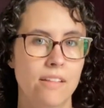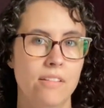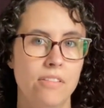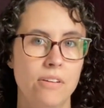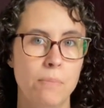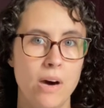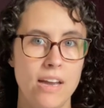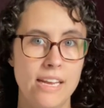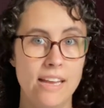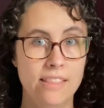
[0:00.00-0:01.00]
the
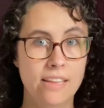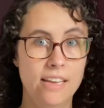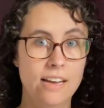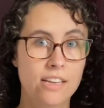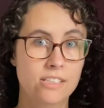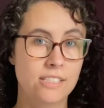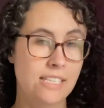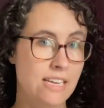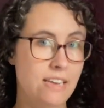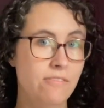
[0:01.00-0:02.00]
body and then a
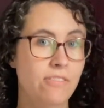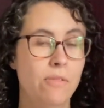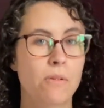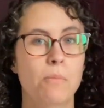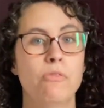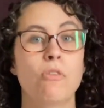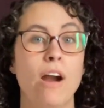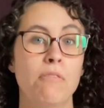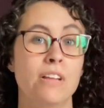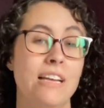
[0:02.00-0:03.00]
sleeve before I
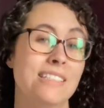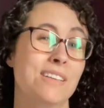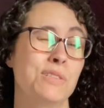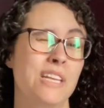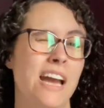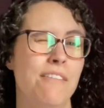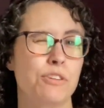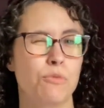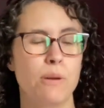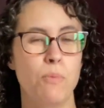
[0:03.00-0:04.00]
realized that I was going to have
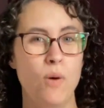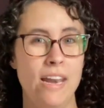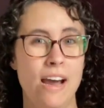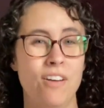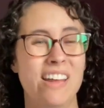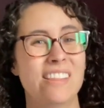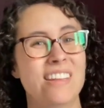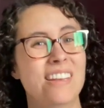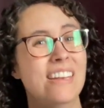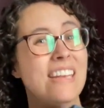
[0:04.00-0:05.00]
to rip one out and
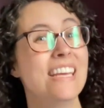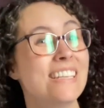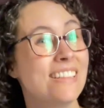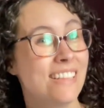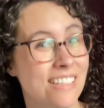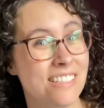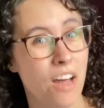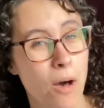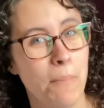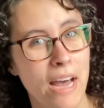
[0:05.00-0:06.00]
then knit this
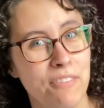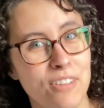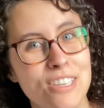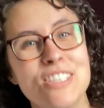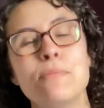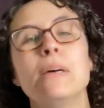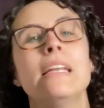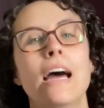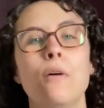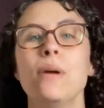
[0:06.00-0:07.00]
compound version. But
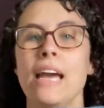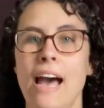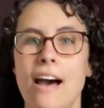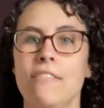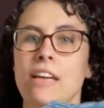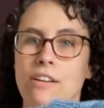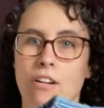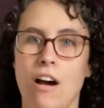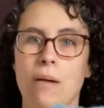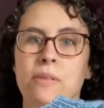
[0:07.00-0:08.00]
now we have a
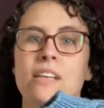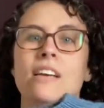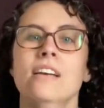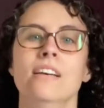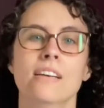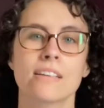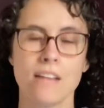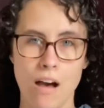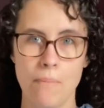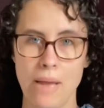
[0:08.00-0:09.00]
cropped
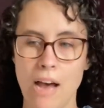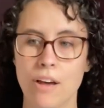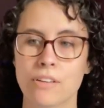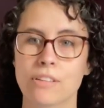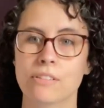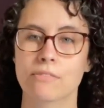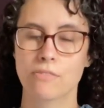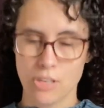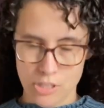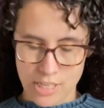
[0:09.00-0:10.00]
compound
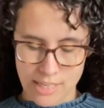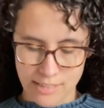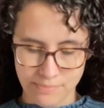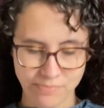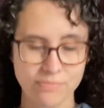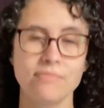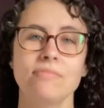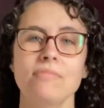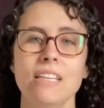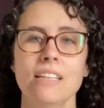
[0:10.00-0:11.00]
version
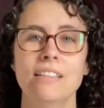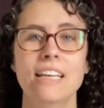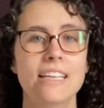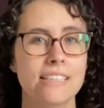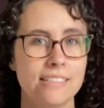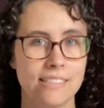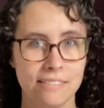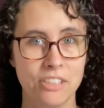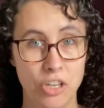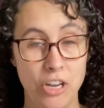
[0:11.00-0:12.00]
that is
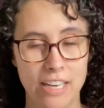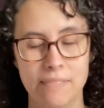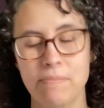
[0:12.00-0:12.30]
good.